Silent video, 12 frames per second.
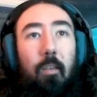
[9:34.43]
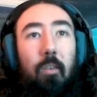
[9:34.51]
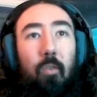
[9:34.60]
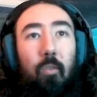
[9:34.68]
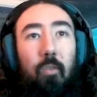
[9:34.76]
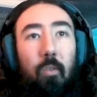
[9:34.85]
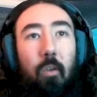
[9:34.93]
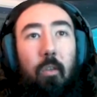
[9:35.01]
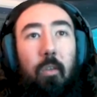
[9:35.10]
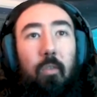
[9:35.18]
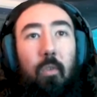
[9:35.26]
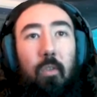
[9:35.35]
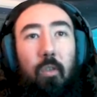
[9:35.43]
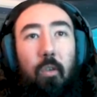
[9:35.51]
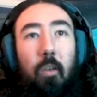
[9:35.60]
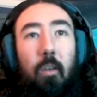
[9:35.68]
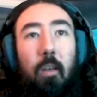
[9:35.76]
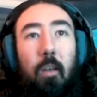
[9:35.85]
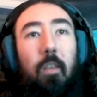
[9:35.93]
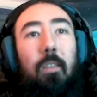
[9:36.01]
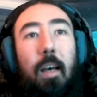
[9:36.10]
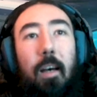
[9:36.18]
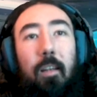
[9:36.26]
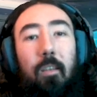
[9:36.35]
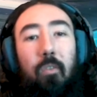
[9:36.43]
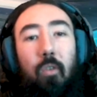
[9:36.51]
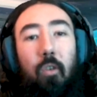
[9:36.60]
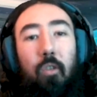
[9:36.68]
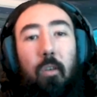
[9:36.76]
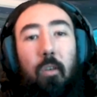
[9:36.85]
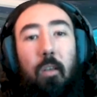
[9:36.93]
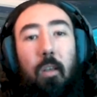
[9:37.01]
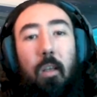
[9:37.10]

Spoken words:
it's also got this return and this add instruction,